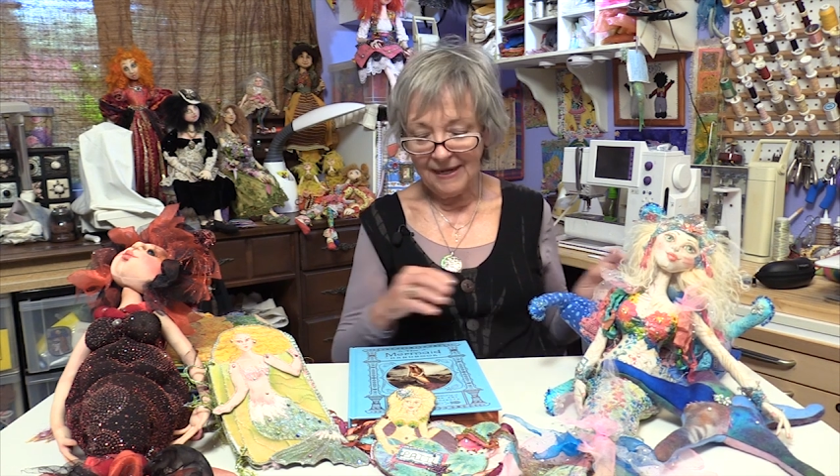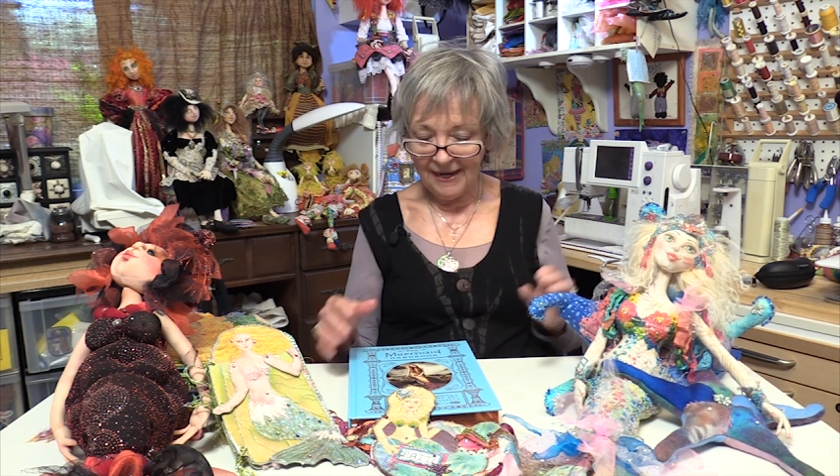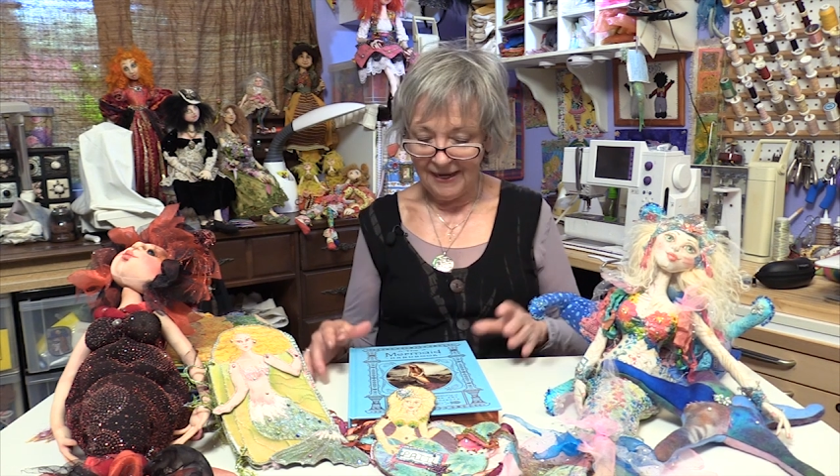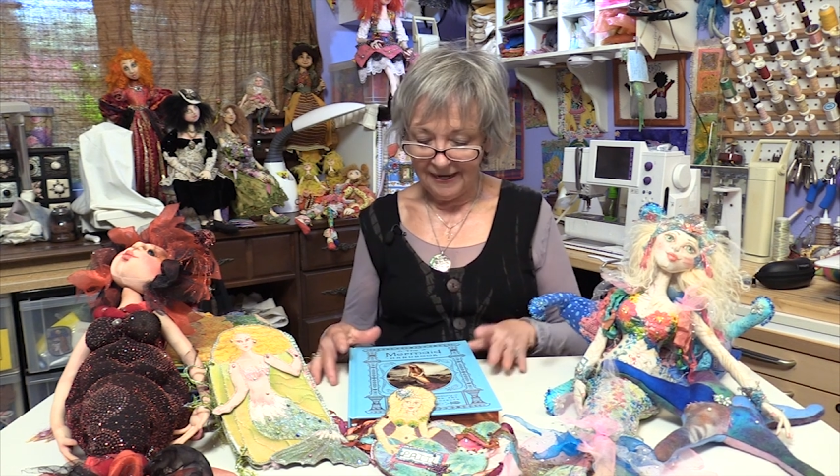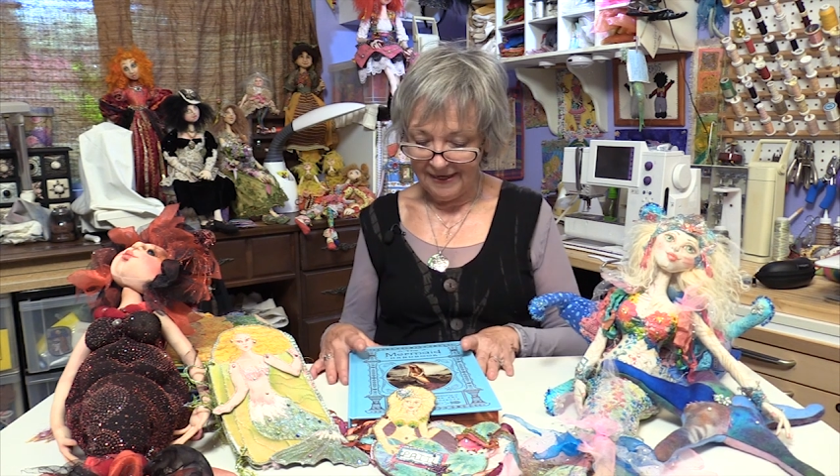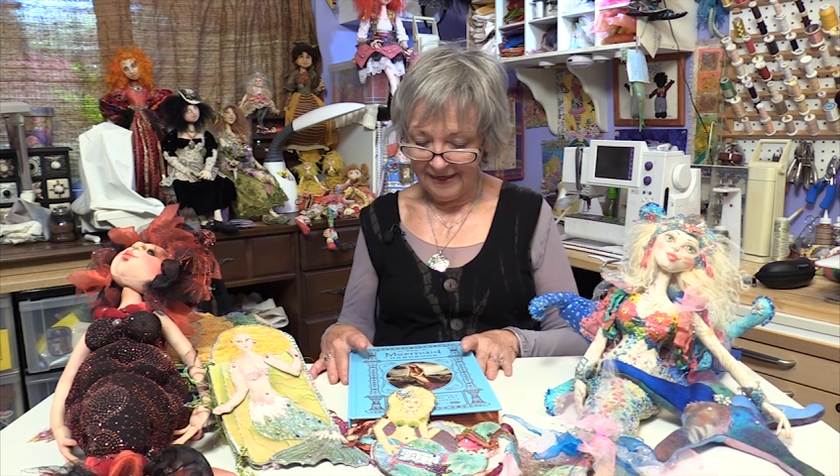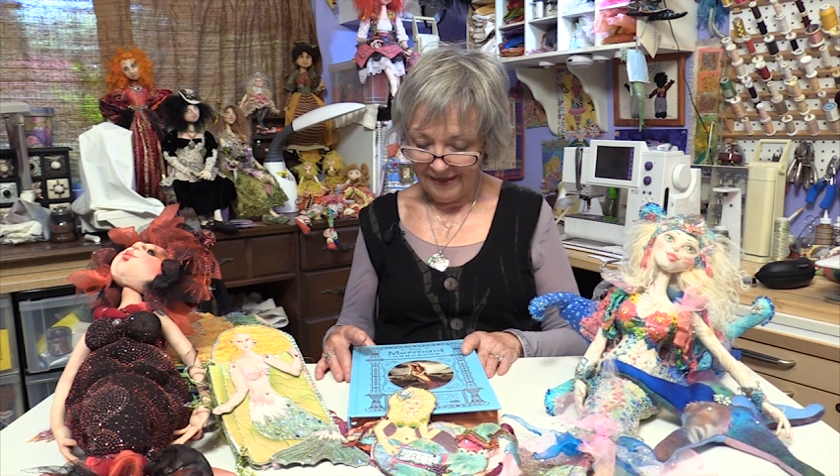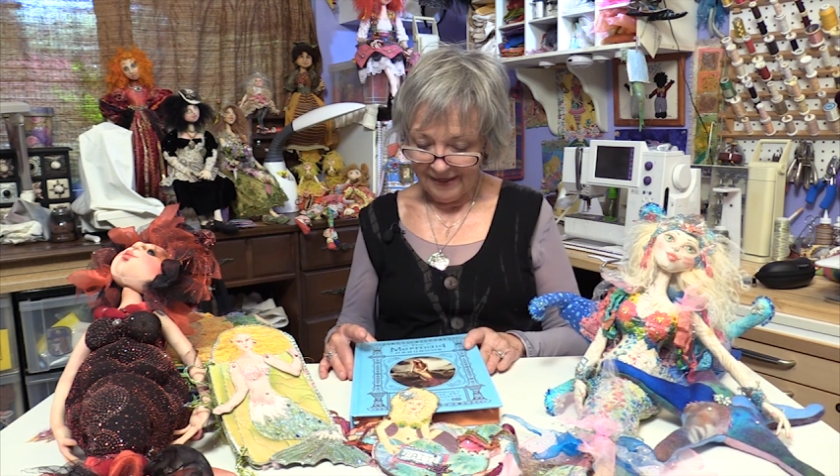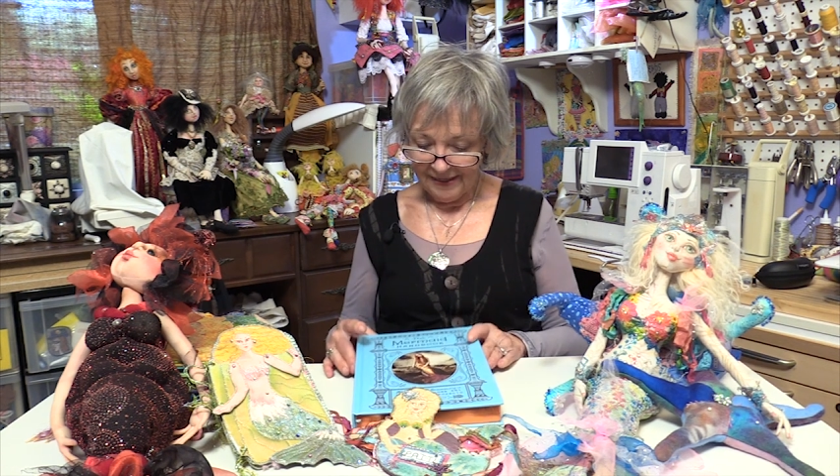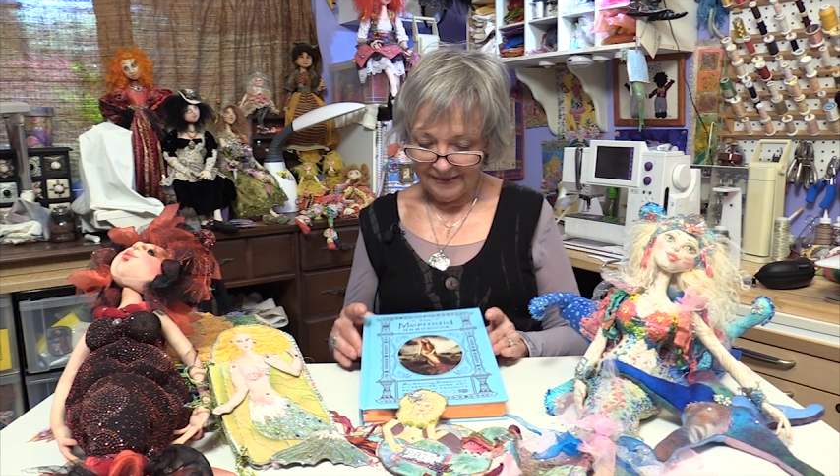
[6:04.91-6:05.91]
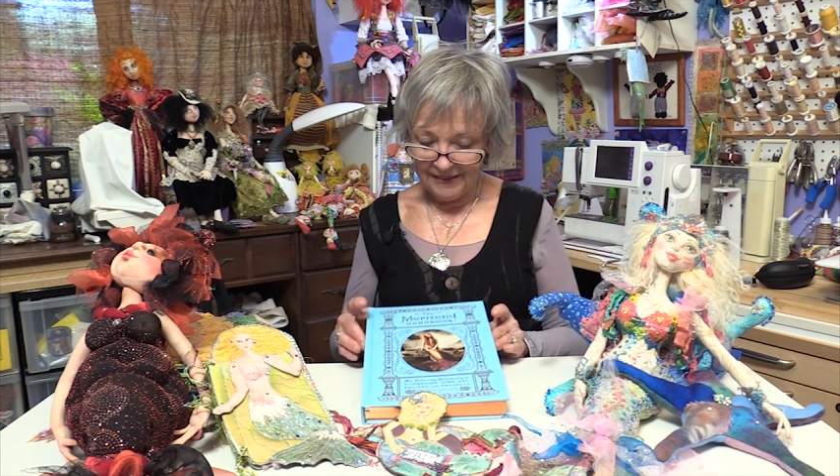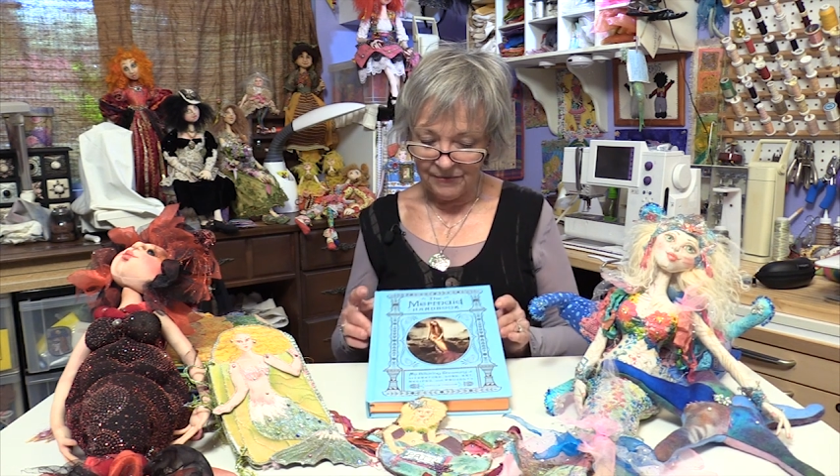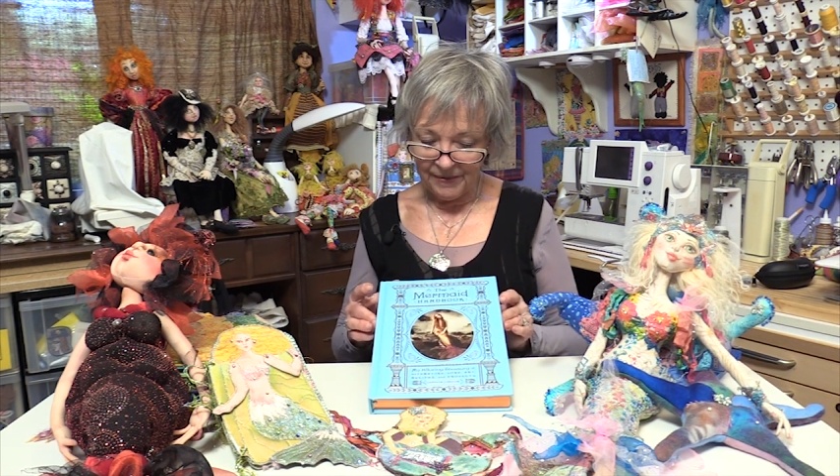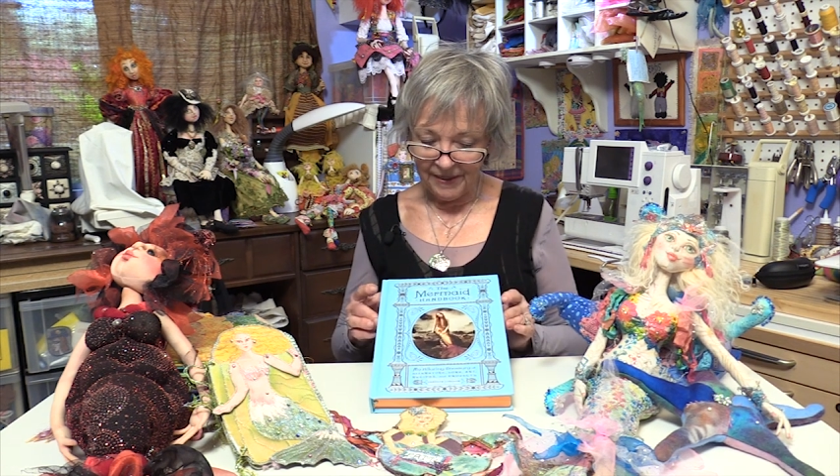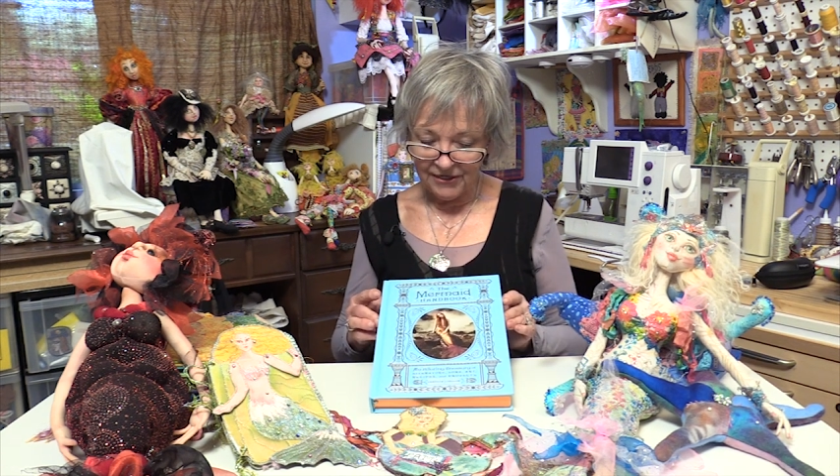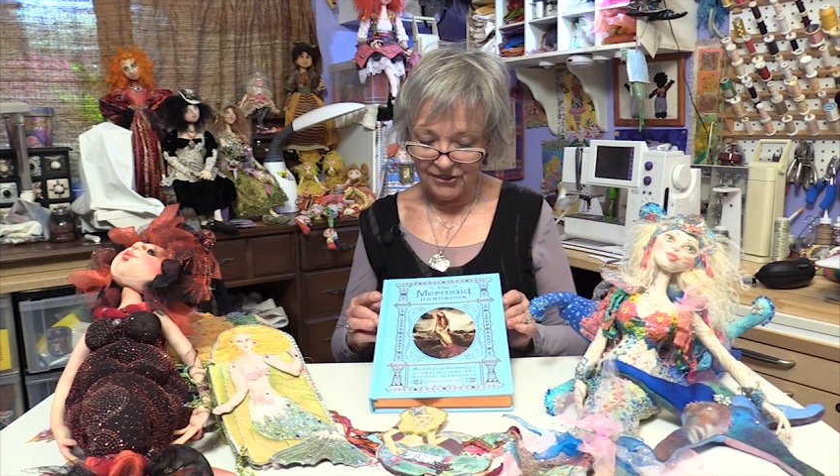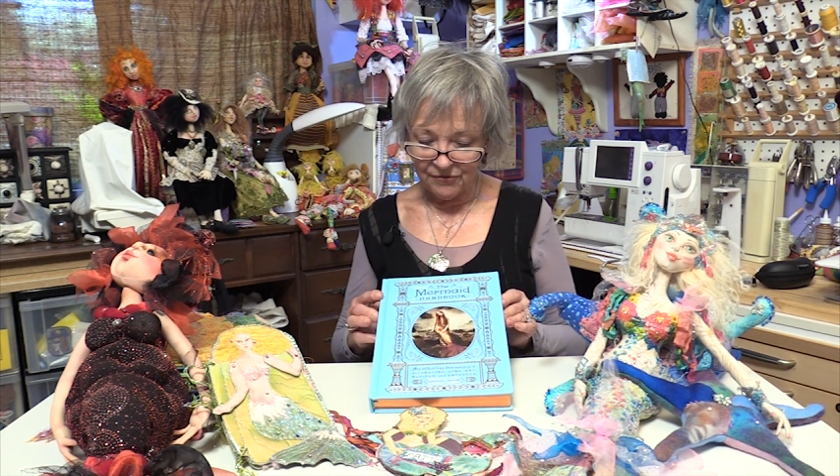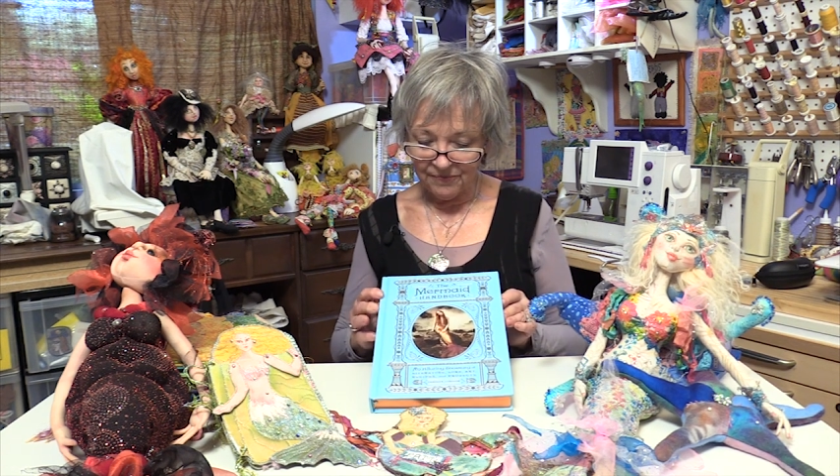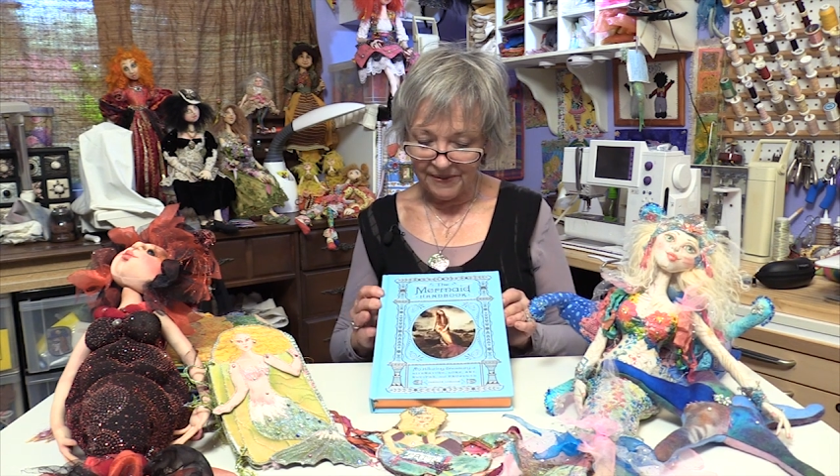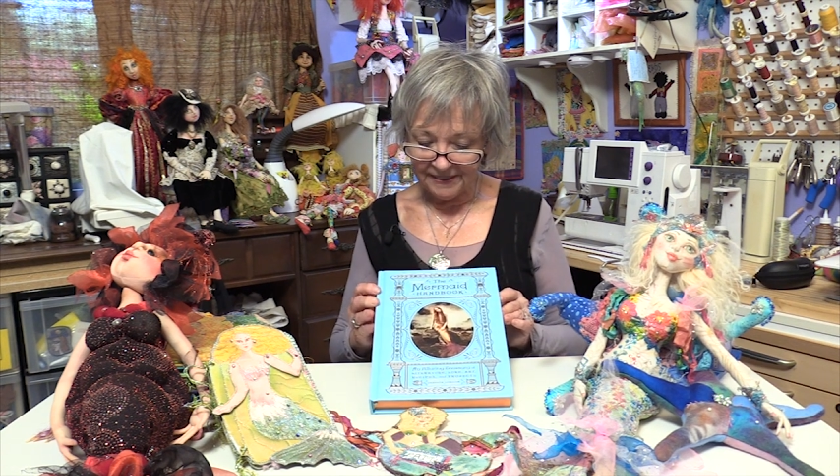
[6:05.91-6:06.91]
and this one I
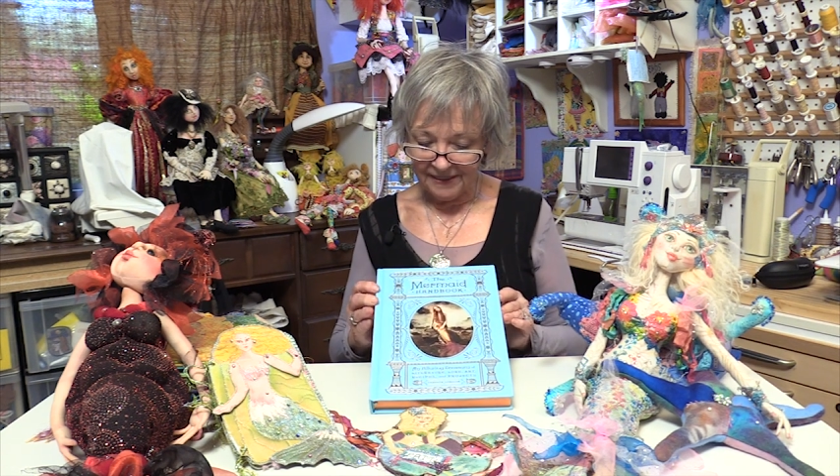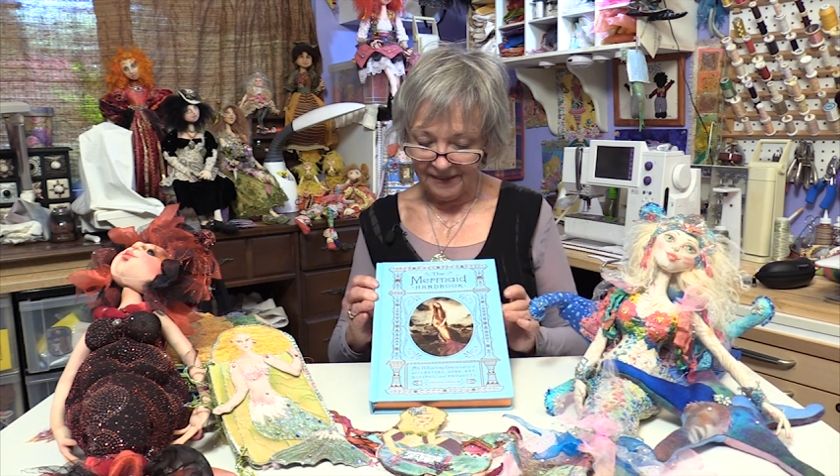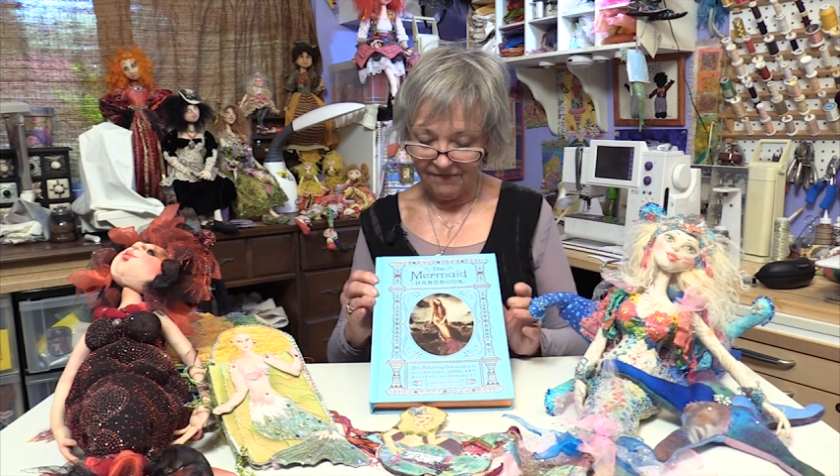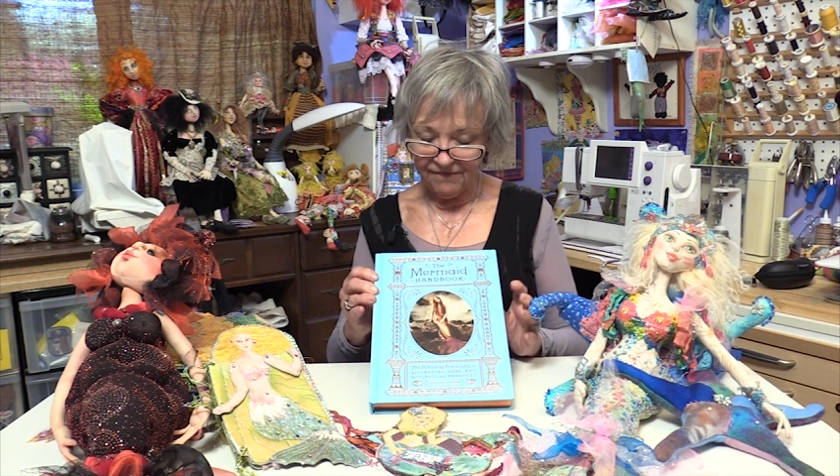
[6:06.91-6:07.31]
just recently